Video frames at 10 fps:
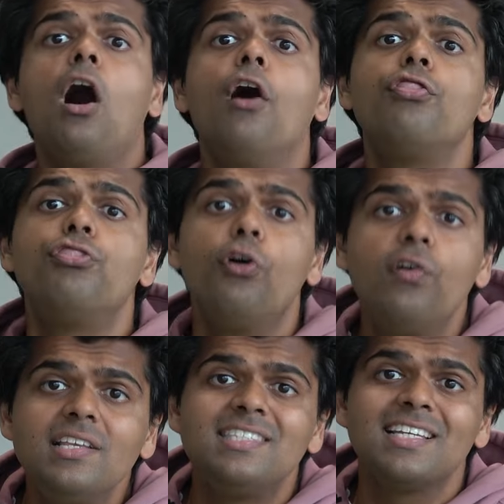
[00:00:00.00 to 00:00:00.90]
A
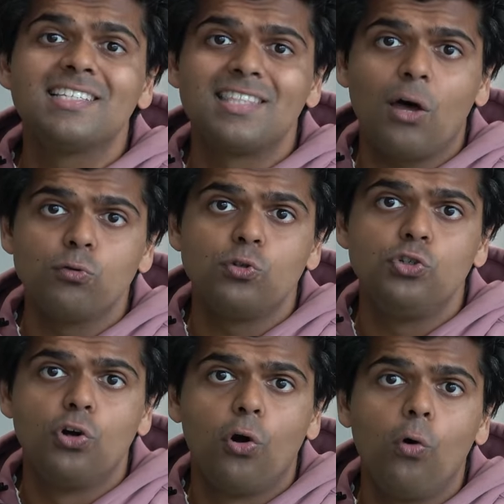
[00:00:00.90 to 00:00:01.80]
36,000
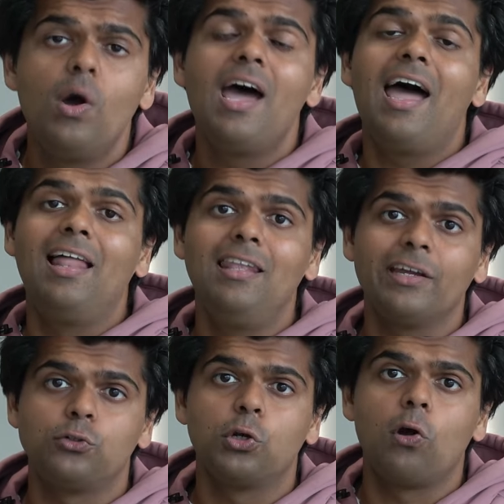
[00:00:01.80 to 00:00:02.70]
euro
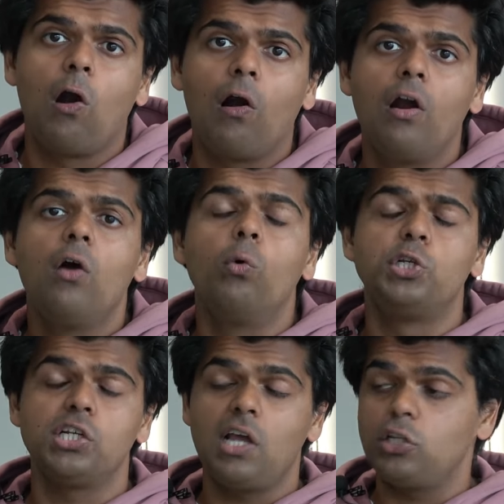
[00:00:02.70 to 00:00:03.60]
electric car,
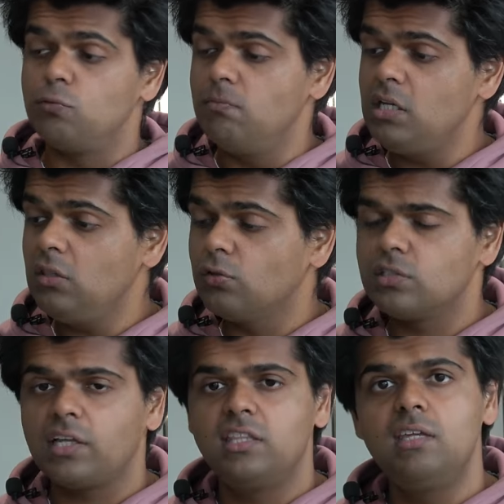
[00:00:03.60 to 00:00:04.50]
which to me
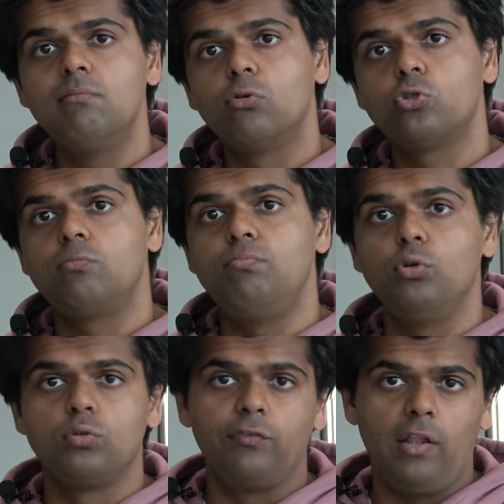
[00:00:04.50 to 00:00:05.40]
looks like the most
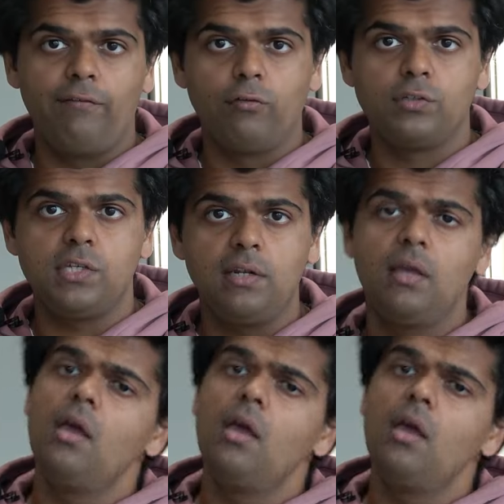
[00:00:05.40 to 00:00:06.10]
beautiful I've ever seen.